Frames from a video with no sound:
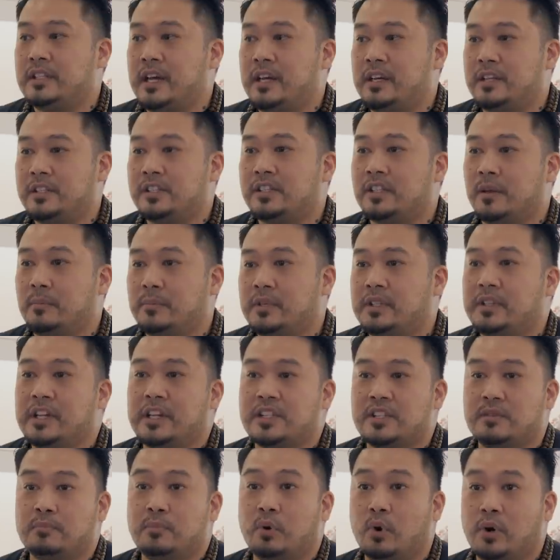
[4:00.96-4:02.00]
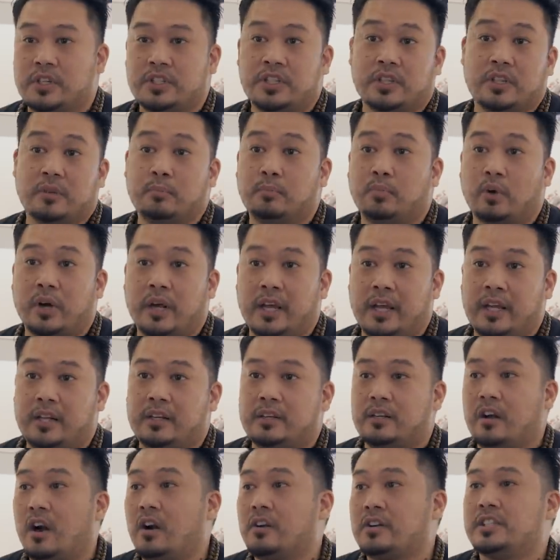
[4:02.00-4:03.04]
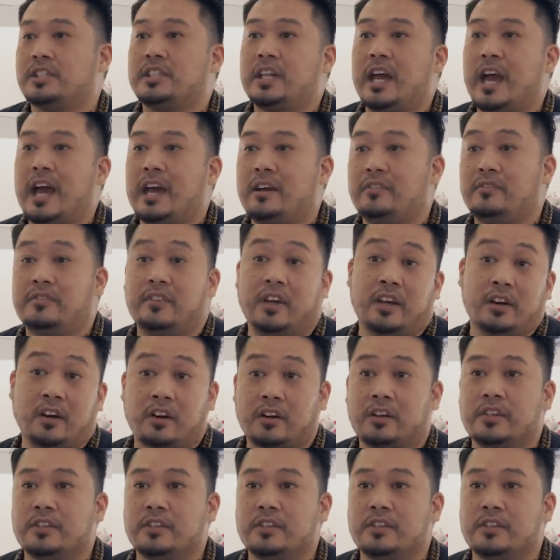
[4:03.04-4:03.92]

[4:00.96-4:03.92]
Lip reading: that it's something that's important to the brand, our staff, and our